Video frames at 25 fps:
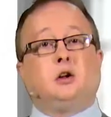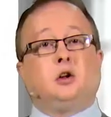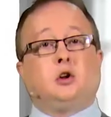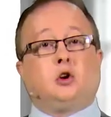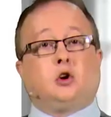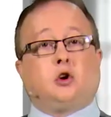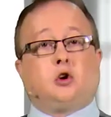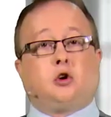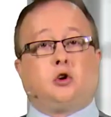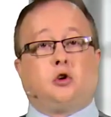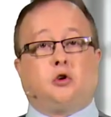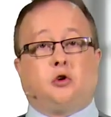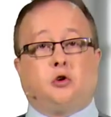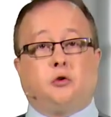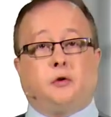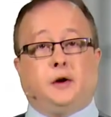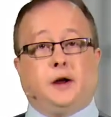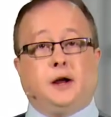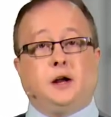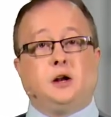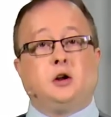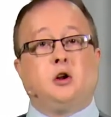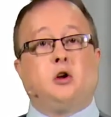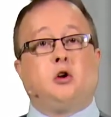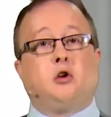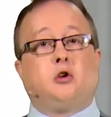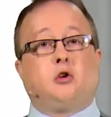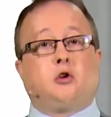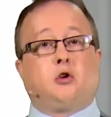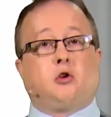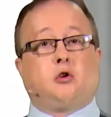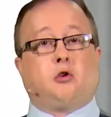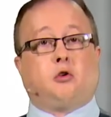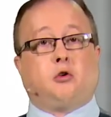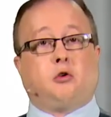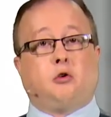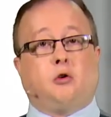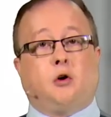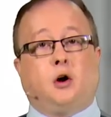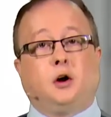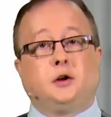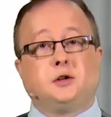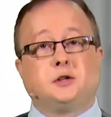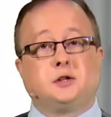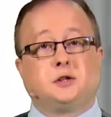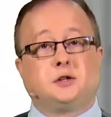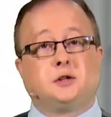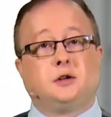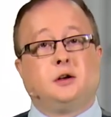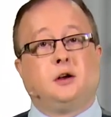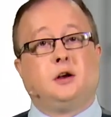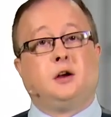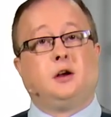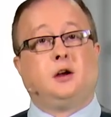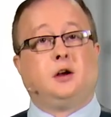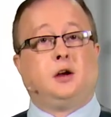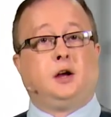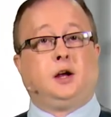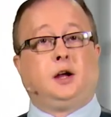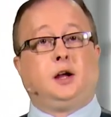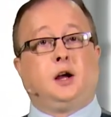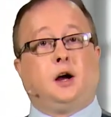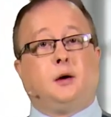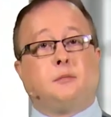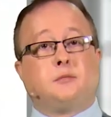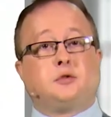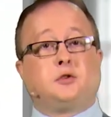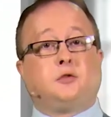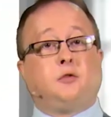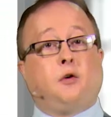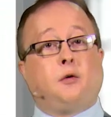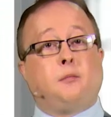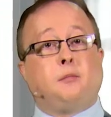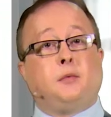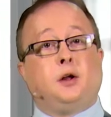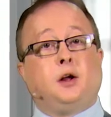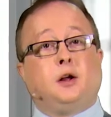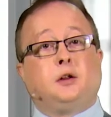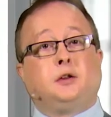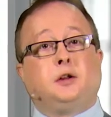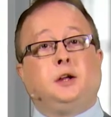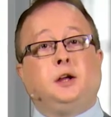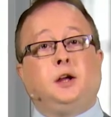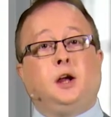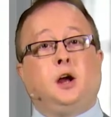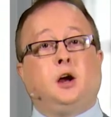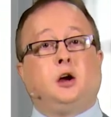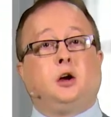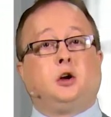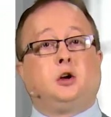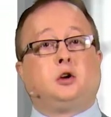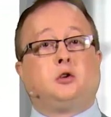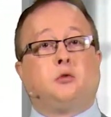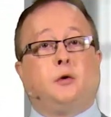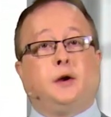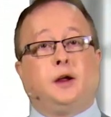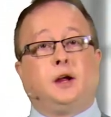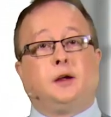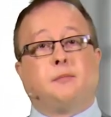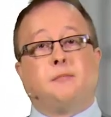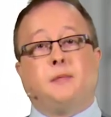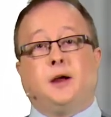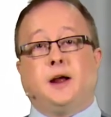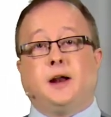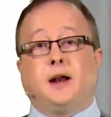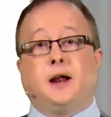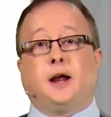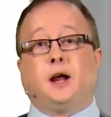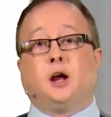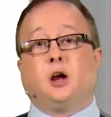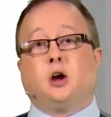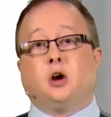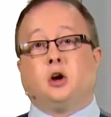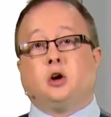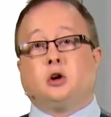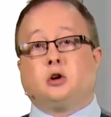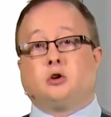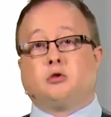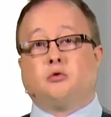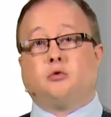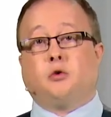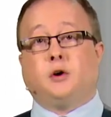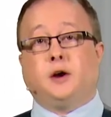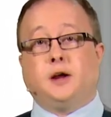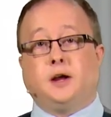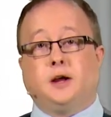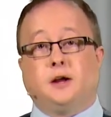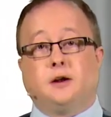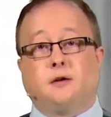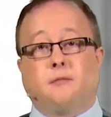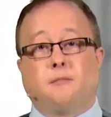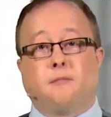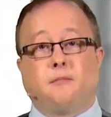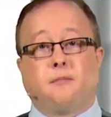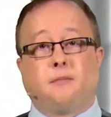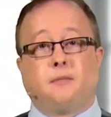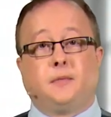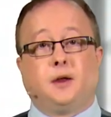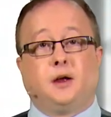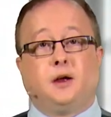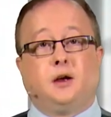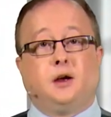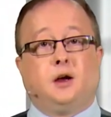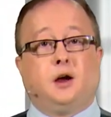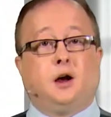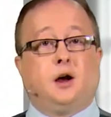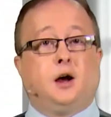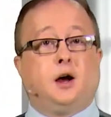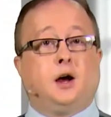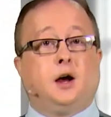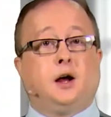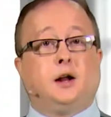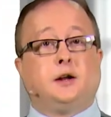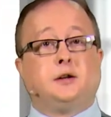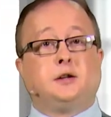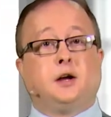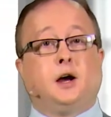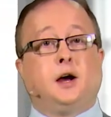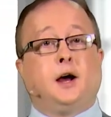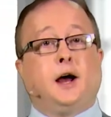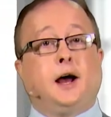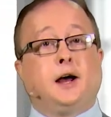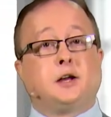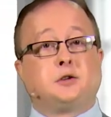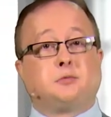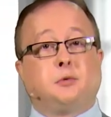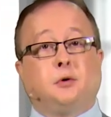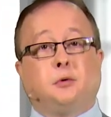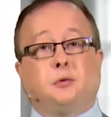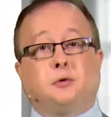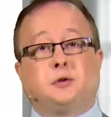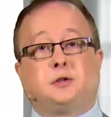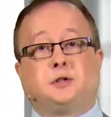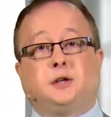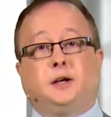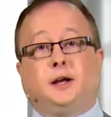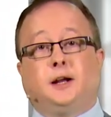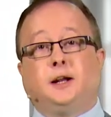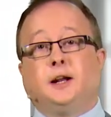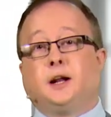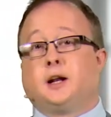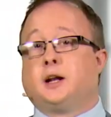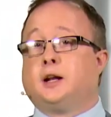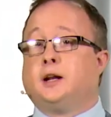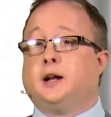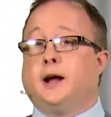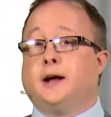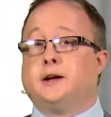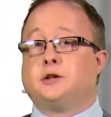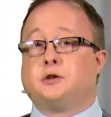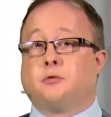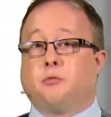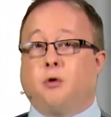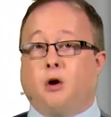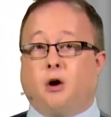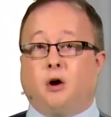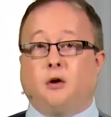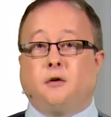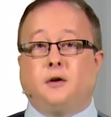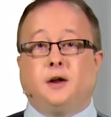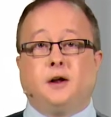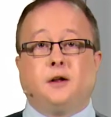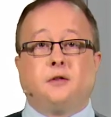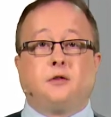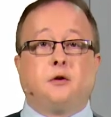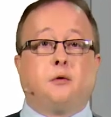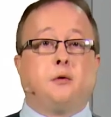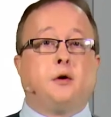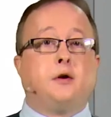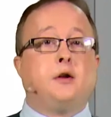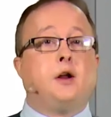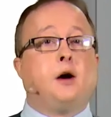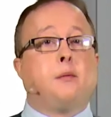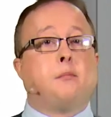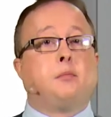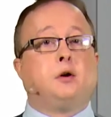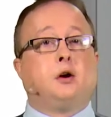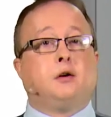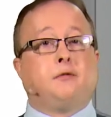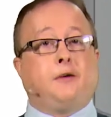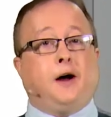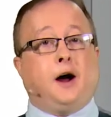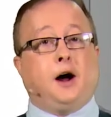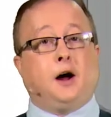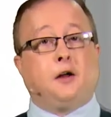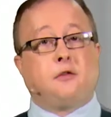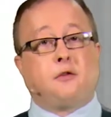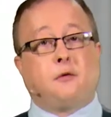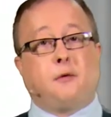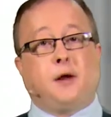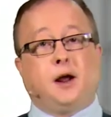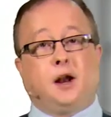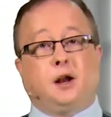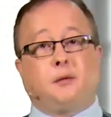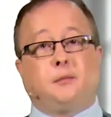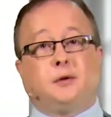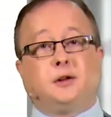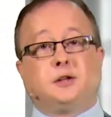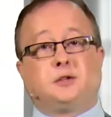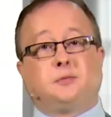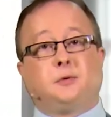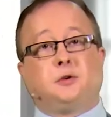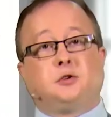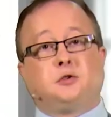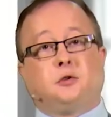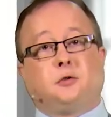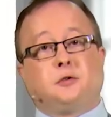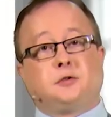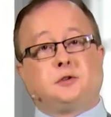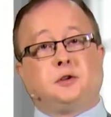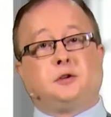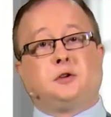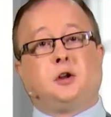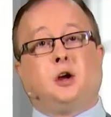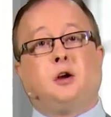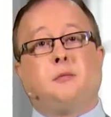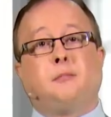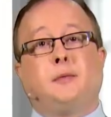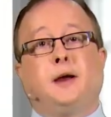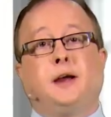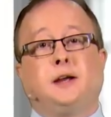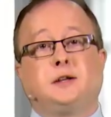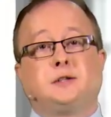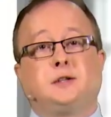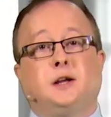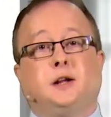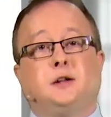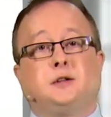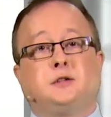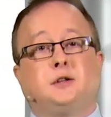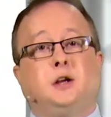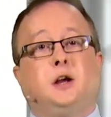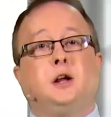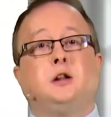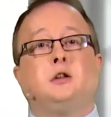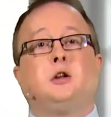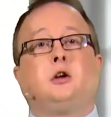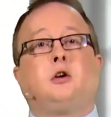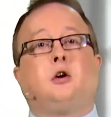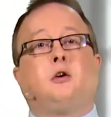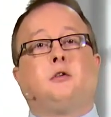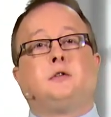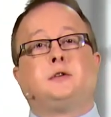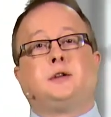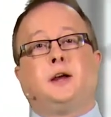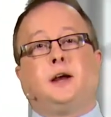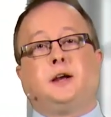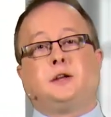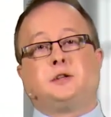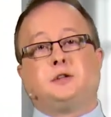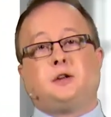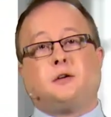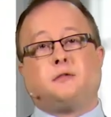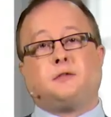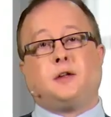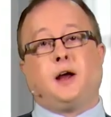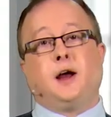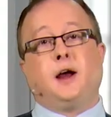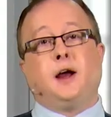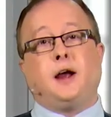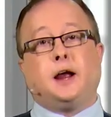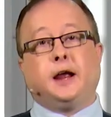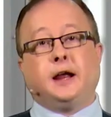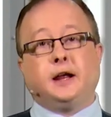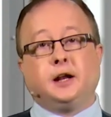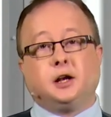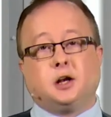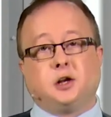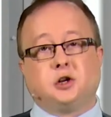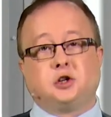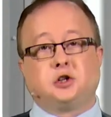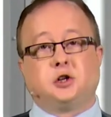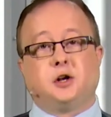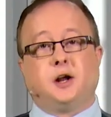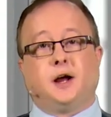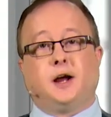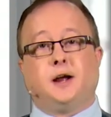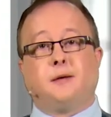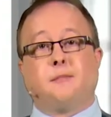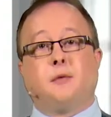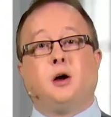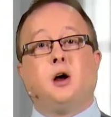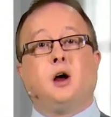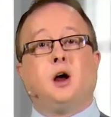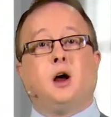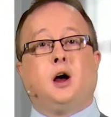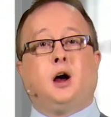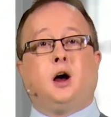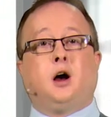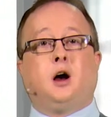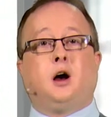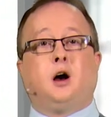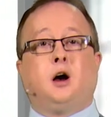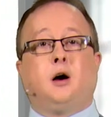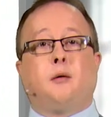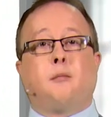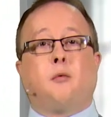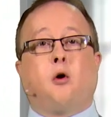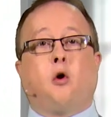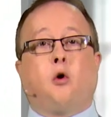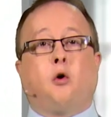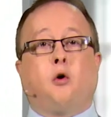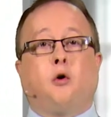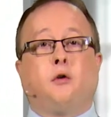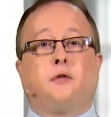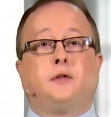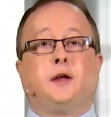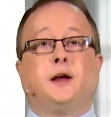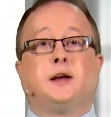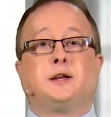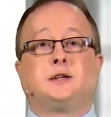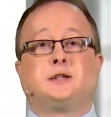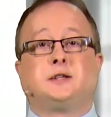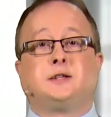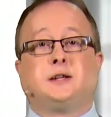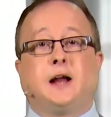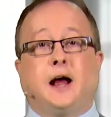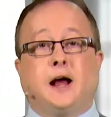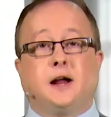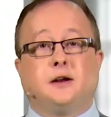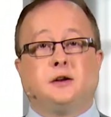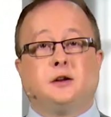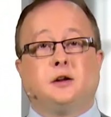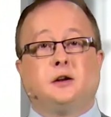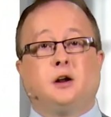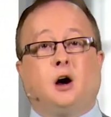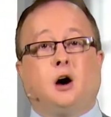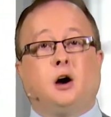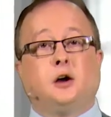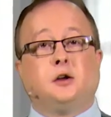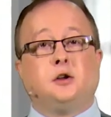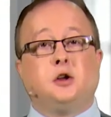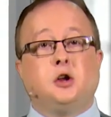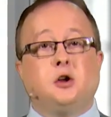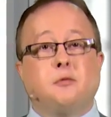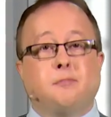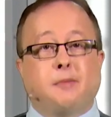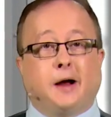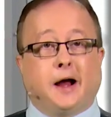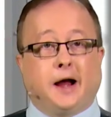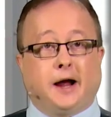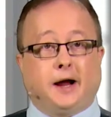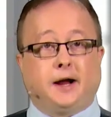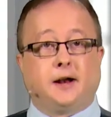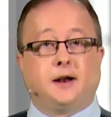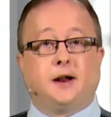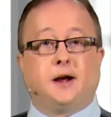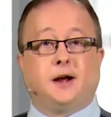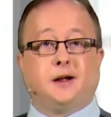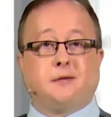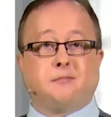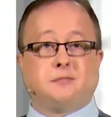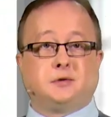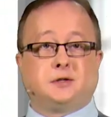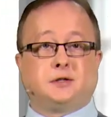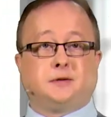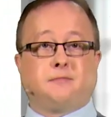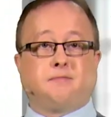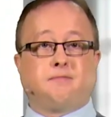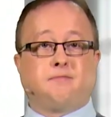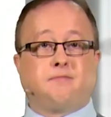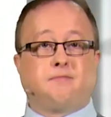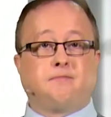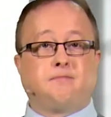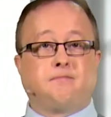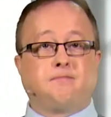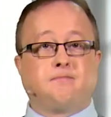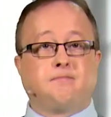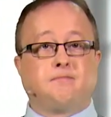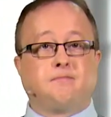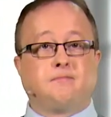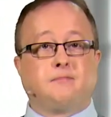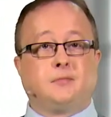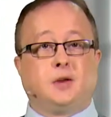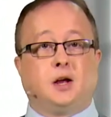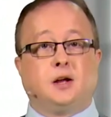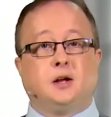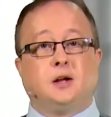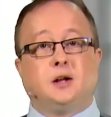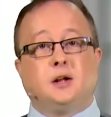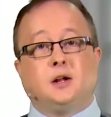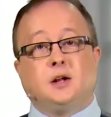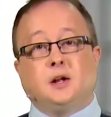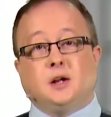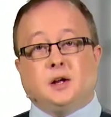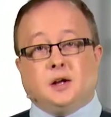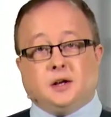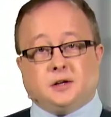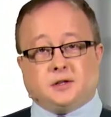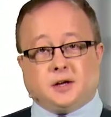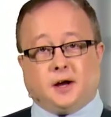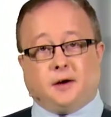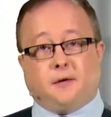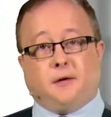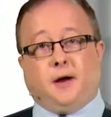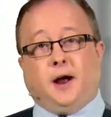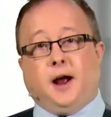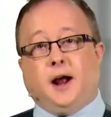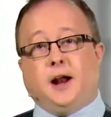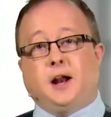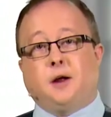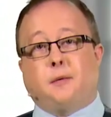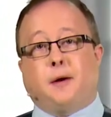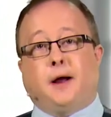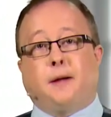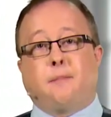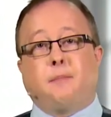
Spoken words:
chlorine, chloros, comes from the Greek meaning green. And as we will see a little later on, there are a number of other elements which also don't make sense in the context of their English name or their standard IUPAC names. So anyway,